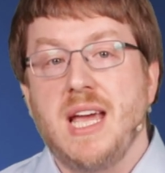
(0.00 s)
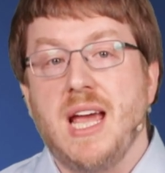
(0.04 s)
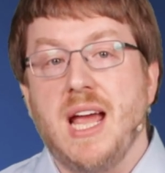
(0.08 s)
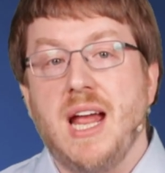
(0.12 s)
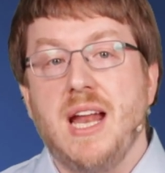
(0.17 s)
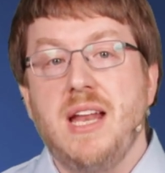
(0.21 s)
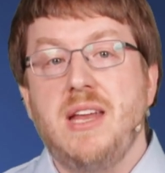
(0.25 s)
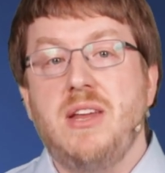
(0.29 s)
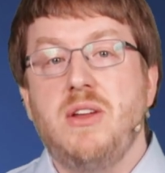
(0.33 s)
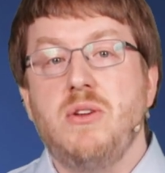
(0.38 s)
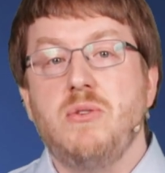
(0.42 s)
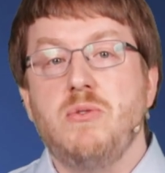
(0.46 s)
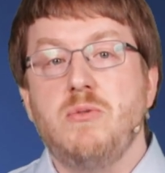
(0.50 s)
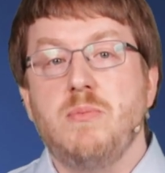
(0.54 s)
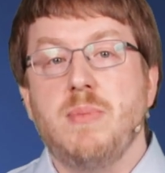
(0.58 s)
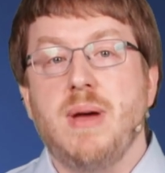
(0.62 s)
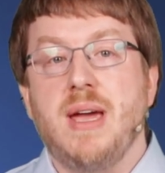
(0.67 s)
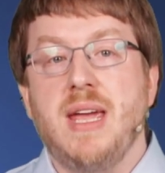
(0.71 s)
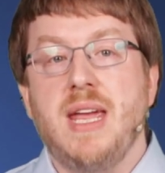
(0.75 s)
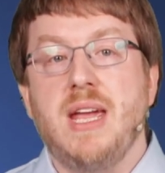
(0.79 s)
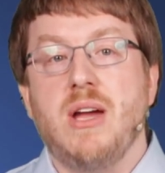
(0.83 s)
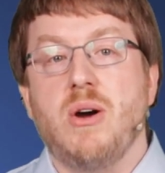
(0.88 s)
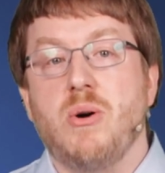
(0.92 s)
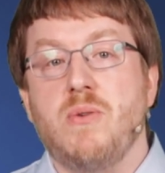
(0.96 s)
and you
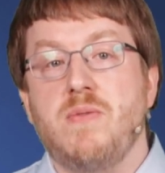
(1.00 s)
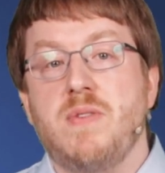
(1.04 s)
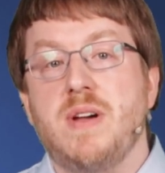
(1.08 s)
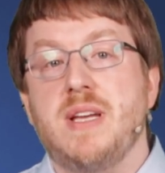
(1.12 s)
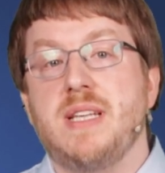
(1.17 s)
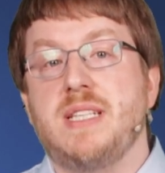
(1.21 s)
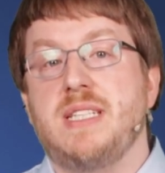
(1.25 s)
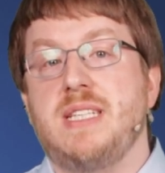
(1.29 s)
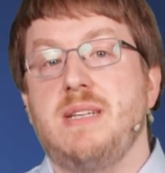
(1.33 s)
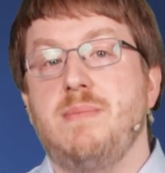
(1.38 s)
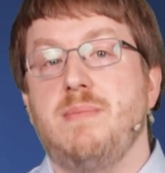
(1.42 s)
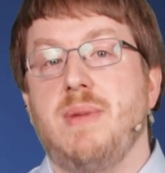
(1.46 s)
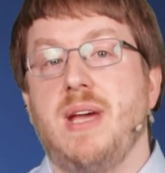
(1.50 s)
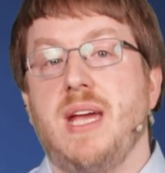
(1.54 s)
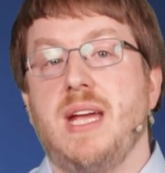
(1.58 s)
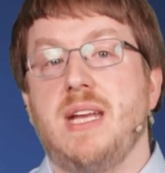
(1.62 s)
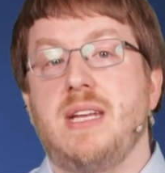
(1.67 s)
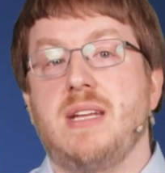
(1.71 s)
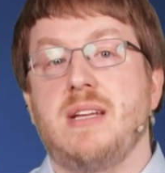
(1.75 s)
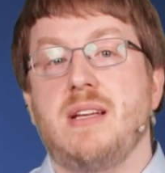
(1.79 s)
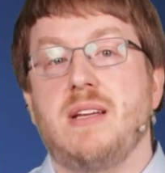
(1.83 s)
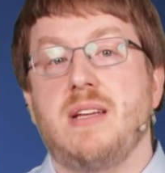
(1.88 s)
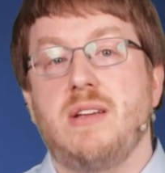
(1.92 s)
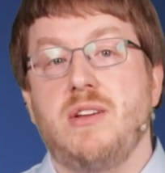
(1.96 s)
may
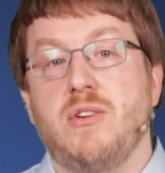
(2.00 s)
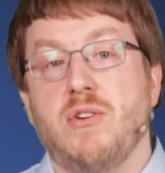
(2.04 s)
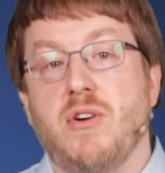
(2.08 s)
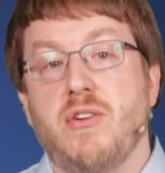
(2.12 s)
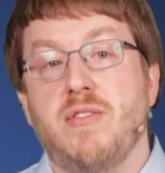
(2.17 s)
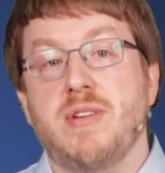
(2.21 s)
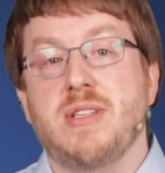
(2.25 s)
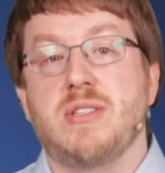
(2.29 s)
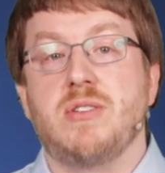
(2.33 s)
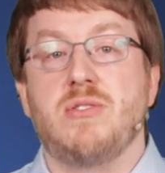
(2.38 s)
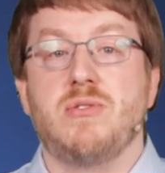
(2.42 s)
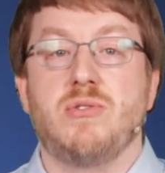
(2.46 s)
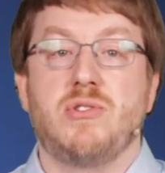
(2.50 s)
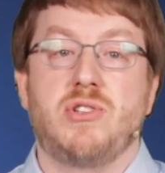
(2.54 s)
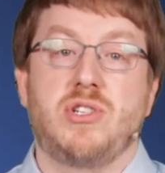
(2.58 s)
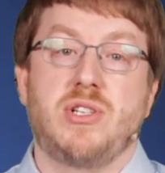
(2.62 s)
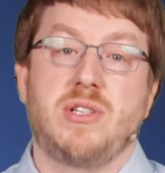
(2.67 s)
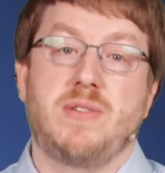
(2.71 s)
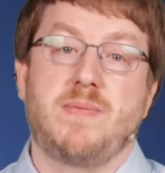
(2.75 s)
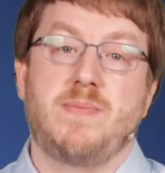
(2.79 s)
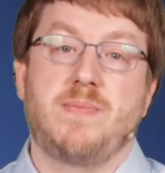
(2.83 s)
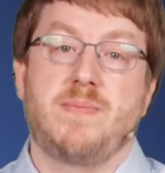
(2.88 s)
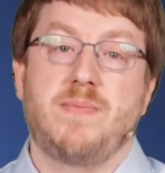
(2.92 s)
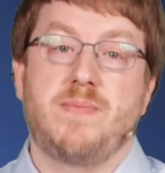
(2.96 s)
overestimate your
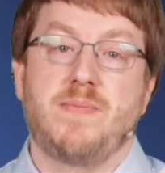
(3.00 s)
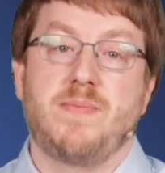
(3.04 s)
resolution.